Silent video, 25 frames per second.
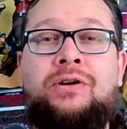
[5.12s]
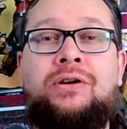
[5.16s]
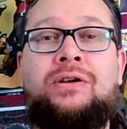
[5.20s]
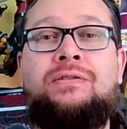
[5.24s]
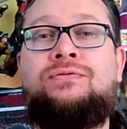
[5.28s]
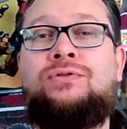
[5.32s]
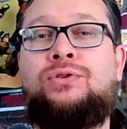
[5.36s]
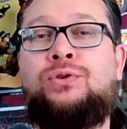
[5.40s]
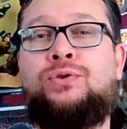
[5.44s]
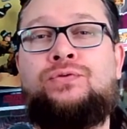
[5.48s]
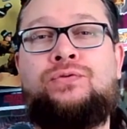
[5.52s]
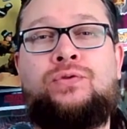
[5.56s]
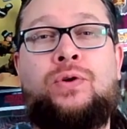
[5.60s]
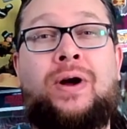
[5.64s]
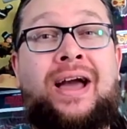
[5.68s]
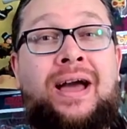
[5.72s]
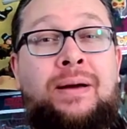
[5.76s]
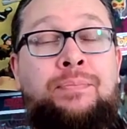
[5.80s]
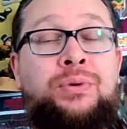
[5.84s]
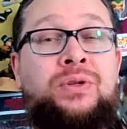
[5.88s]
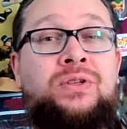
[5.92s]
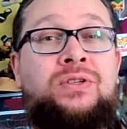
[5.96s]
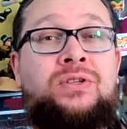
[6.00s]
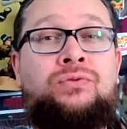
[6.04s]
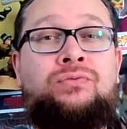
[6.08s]
review for
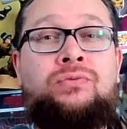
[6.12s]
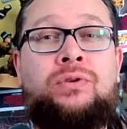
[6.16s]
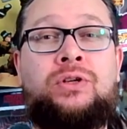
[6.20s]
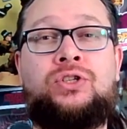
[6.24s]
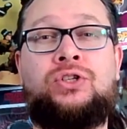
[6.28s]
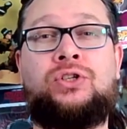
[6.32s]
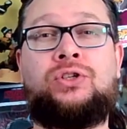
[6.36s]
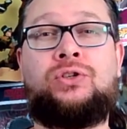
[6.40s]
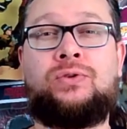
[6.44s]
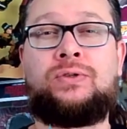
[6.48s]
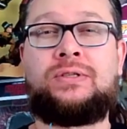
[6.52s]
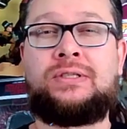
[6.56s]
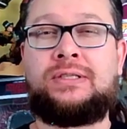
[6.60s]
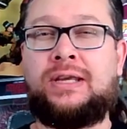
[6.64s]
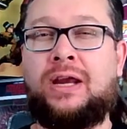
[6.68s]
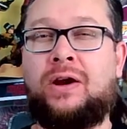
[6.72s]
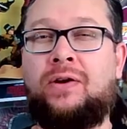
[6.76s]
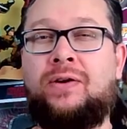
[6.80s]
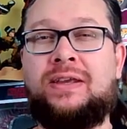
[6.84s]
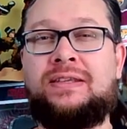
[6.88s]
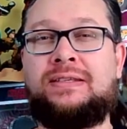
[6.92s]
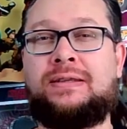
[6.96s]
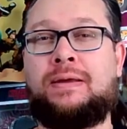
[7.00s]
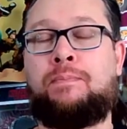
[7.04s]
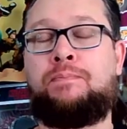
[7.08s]
Apple's original
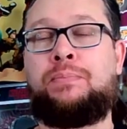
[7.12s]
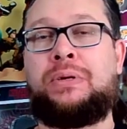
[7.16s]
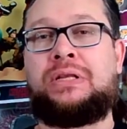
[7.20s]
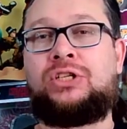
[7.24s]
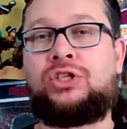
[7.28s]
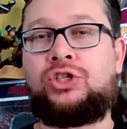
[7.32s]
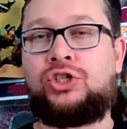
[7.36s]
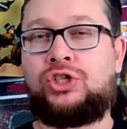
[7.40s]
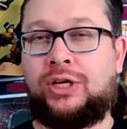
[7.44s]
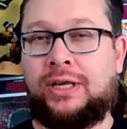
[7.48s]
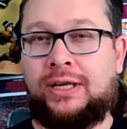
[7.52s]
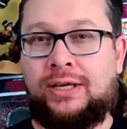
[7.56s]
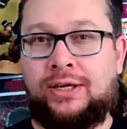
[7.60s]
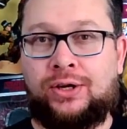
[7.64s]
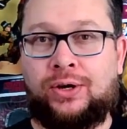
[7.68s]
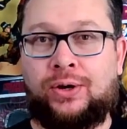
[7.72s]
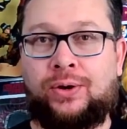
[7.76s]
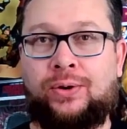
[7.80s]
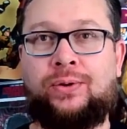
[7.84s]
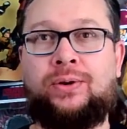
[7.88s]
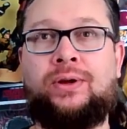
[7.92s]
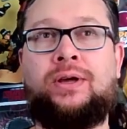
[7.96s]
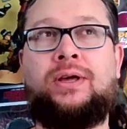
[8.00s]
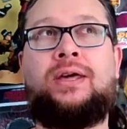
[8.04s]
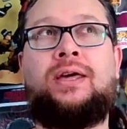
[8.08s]
series,
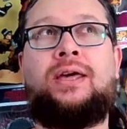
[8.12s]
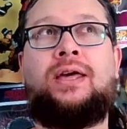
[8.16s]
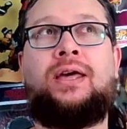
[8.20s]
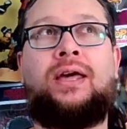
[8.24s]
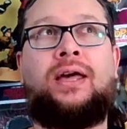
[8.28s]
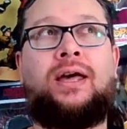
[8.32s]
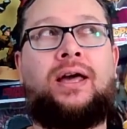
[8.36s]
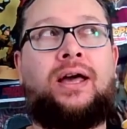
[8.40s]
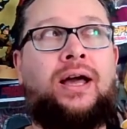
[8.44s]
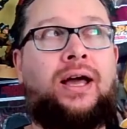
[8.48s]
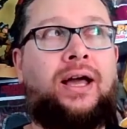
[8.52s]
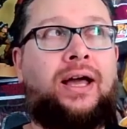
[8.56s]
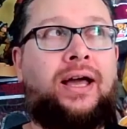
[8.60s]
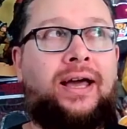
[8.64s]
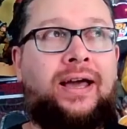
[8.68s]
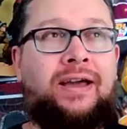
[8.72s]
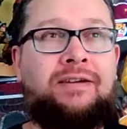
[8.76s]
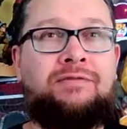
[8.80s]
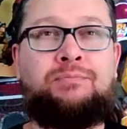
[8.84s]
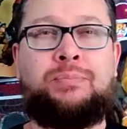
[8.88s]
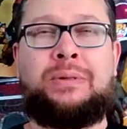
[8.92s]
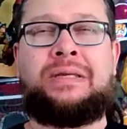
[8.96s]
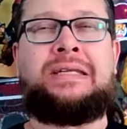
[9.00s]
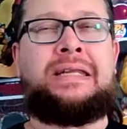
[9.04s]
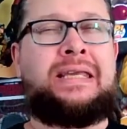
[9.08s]
Pachinko.
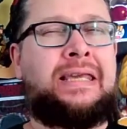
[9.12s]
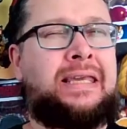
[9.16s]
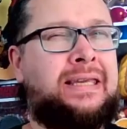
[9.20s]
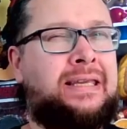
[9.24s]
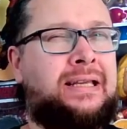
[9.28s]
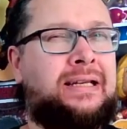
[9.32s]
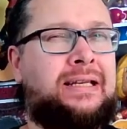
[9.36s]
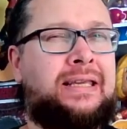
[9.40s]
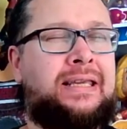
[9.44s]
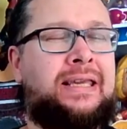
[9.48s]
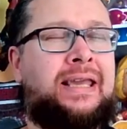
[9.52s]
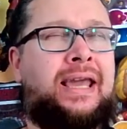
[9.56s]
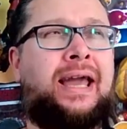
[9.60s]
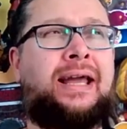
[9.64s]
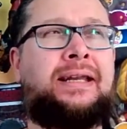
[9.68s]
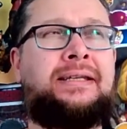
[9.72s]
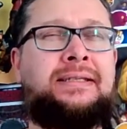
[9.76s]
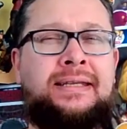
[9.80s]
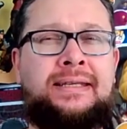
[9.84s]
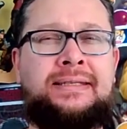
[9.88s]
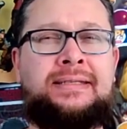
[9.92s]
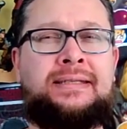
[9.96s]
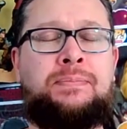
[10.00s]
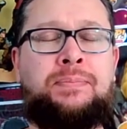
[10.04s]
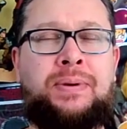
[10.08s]
I've been eagerly
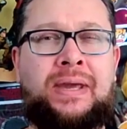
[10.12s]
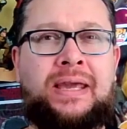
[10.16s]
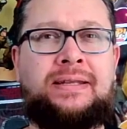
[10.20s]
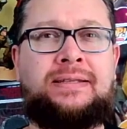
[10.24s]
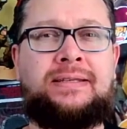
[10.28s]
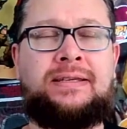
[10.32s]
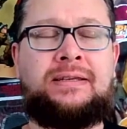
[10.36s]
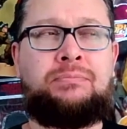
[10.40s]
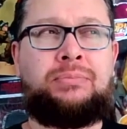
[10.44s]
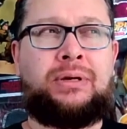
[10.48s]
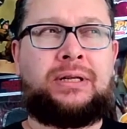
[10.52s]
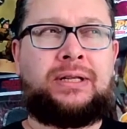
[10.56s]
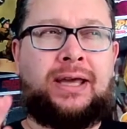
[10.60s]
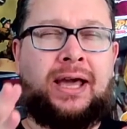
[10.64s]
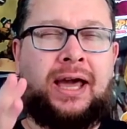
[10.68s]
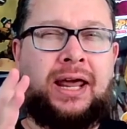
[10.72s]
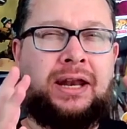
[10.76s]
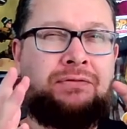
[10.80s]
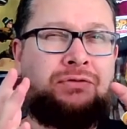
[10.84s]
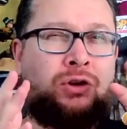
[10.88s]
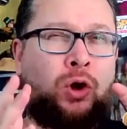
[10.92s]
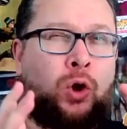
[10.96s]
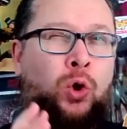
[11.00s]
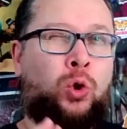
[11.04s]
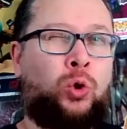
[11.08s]
anticipating but kind
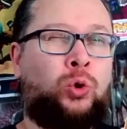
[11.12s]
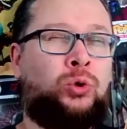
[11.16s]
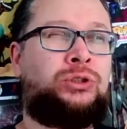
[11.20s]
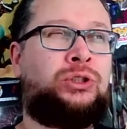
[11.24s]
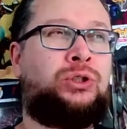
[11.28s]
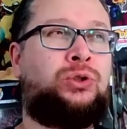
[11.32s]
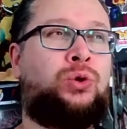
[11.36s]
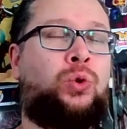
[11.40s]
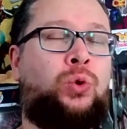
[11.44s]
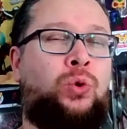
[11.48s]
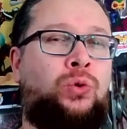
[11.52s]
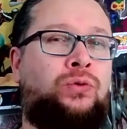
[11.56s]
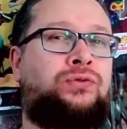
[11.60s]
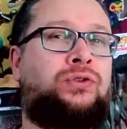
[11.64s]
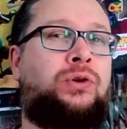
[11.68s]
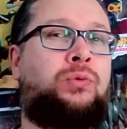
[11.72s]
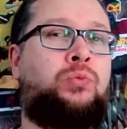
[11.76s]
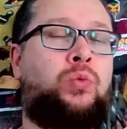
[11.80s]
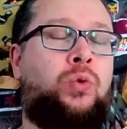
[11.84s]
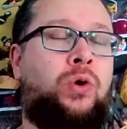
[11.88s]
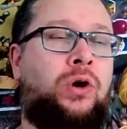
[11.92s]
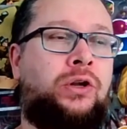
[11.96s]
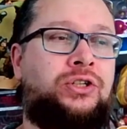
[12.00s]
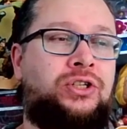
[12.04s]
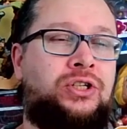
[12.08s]
of holding off
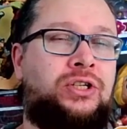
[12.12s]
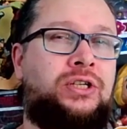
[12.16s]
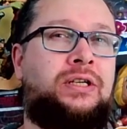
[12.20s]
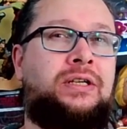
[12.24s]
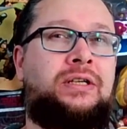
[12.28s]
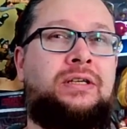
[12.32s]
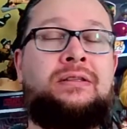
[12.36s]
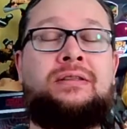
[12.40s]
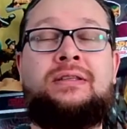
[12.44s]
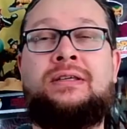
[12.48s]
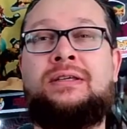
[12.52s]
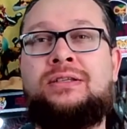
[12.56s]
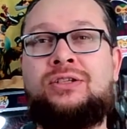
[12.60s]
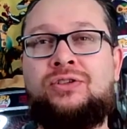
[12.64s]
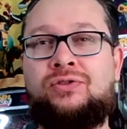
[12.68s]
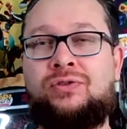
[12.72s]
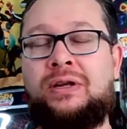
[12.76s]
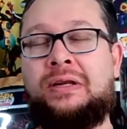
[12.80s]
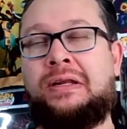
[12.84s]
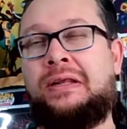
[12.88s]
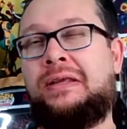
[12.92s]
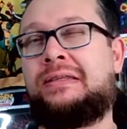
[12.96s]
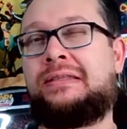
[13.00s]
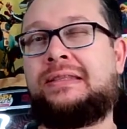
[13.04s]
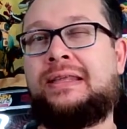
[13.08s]
on watching the
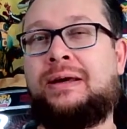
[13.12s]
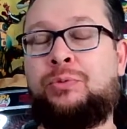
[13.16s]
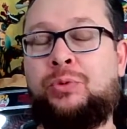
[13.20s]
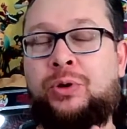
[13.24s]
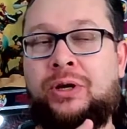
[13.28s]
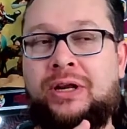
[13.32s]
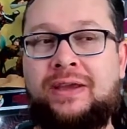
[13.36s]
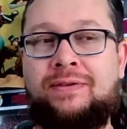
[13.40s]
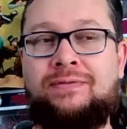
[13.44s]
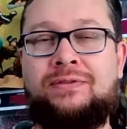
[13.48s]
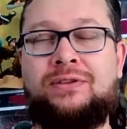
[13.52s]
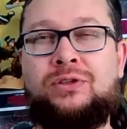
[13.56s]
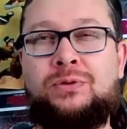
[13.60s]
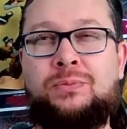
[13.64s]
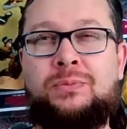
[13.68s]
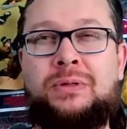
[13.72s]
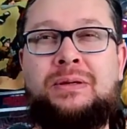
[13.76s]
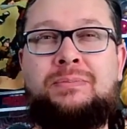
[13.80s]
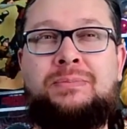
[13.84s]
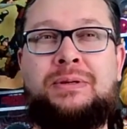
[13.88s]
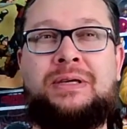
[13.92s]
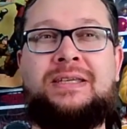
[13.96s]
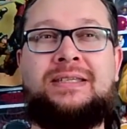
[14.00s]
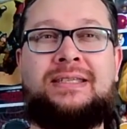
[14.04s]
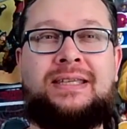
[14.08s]
screeners that were given to
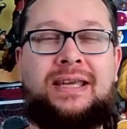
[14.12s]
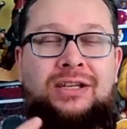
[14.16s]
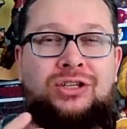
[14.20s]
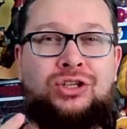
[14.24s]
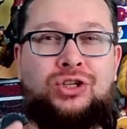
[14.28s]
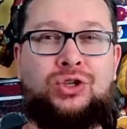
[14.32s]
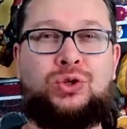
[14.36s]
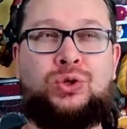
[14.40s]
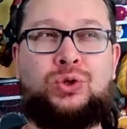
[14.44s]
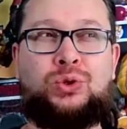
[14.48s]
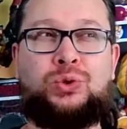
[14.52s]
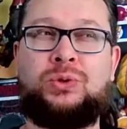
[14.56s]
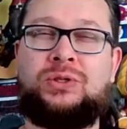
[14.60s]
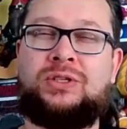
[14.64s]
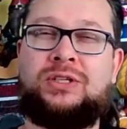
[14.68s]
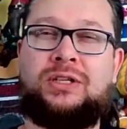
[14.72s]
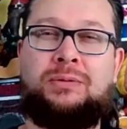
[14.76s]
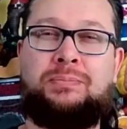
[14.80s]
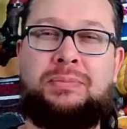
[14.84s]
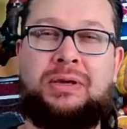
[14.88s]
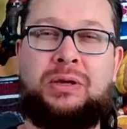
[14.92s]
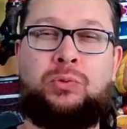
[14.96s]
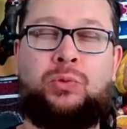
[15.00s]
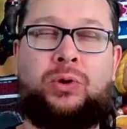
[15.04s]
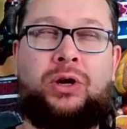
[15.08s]
me because I knew it was going
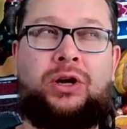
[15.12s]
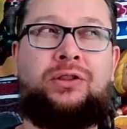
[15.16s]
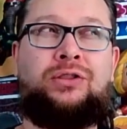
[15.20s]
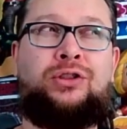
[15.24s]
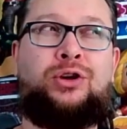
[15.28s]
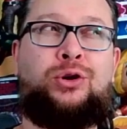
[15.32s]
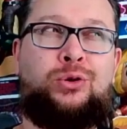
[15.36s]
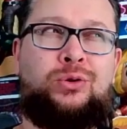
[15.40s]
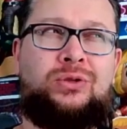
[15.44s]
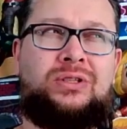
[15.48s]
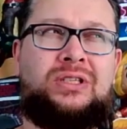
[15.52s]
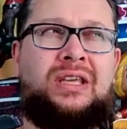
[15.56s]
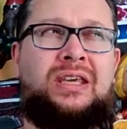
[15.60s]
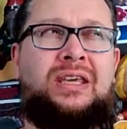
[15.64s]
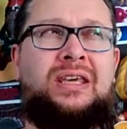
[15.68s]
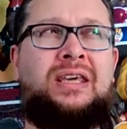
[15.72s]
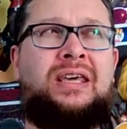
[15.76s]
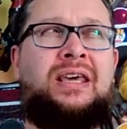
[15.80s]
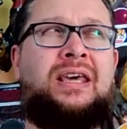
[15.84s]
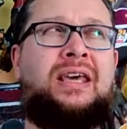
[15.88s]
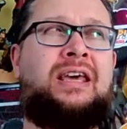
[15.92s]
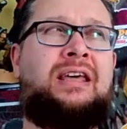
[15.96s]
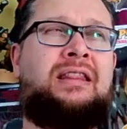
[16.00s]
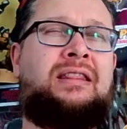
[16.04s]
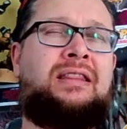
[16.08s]
to be one of those
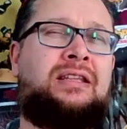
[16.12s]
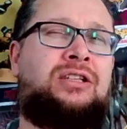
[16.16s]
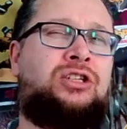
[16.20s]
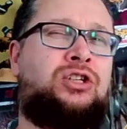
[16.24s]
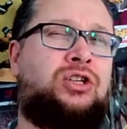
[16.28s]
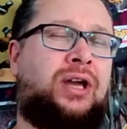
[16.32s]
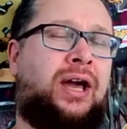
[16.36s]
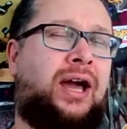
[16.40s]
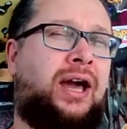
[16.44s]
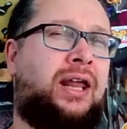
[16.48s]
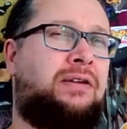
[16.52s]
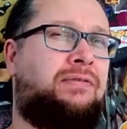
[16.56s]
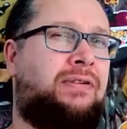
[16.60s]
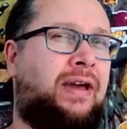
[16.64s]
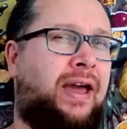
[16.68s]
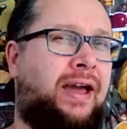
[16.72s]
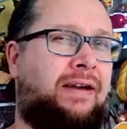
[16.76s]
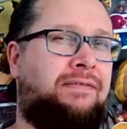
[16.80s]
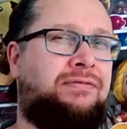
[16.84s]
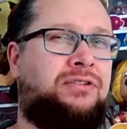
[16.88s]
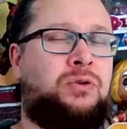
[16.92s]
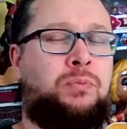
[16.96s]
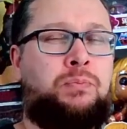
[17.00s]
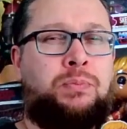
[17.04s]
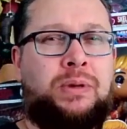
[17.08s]
that you kind of
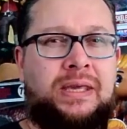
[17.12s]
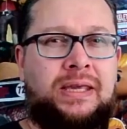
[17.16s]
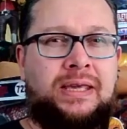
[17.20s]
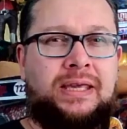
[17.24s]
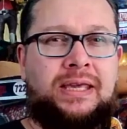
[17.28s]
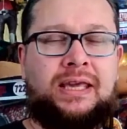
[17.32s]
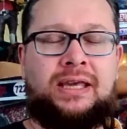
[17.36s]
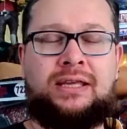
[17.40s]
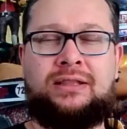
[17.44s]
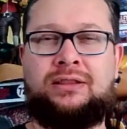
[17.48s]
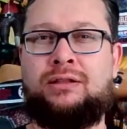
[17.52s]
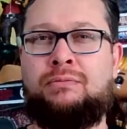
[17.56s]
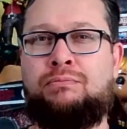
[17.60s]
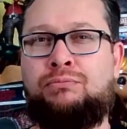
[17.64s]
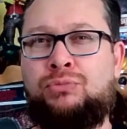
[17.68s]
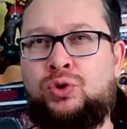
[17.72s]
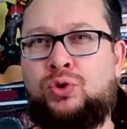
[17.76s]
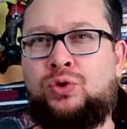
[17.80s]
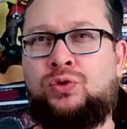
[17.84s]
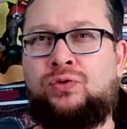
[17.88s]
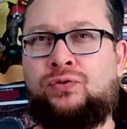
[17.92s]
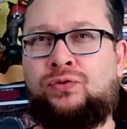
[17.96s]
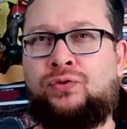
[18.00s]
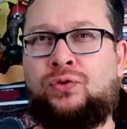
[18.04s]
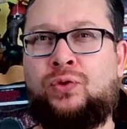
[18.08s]
have to be in the
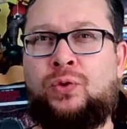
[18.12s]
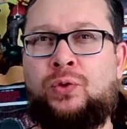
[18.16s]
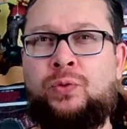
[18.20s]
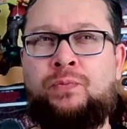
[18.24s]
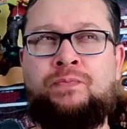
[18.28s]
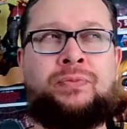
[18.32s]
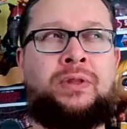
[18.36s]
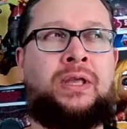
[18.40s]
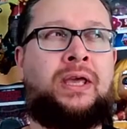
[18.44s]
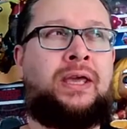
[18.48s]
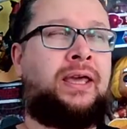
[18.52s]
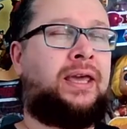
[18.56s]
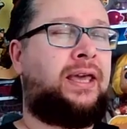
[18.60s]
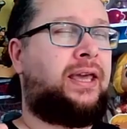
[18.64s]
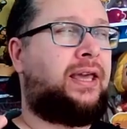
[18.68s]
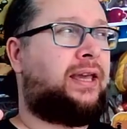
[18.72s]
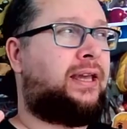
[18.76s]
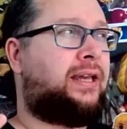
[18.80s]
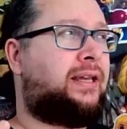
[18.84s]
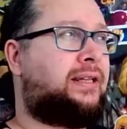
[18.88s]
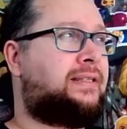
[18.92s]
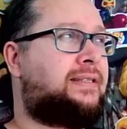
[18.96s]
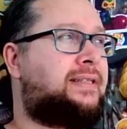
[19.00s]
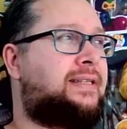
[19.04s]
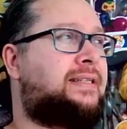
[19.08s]
mood for.
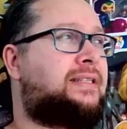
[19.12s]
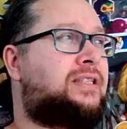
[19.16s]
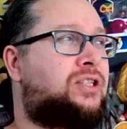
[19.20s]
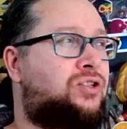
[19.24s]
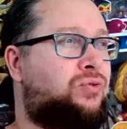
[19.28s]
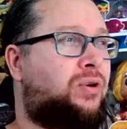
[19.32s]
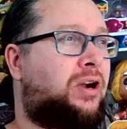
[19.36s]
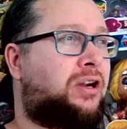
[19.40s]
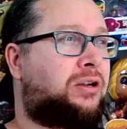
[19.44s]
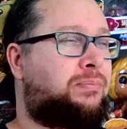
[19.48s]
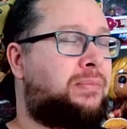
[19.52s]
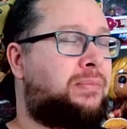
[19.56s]
And it struck